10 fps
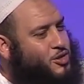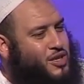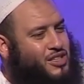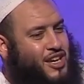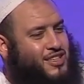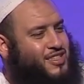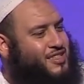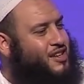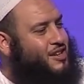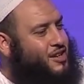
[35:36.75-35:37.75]
So he
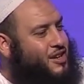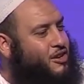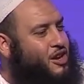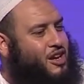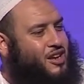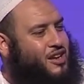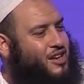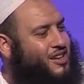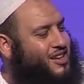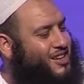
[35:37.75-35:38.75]
takes, he,
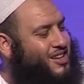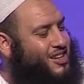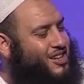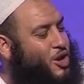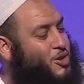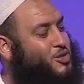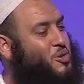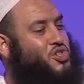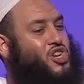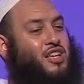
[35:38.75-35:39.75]
he, he, he goes
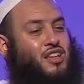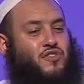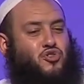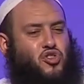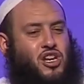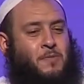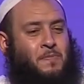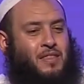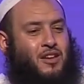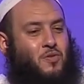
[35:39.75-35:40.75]
to a shade of a tree,
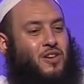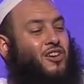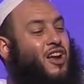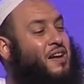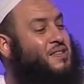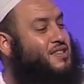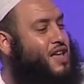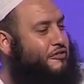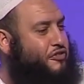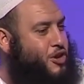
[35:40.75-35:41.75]
reclines
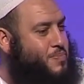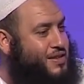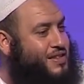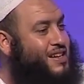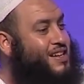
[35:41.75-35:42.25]
there for a bit,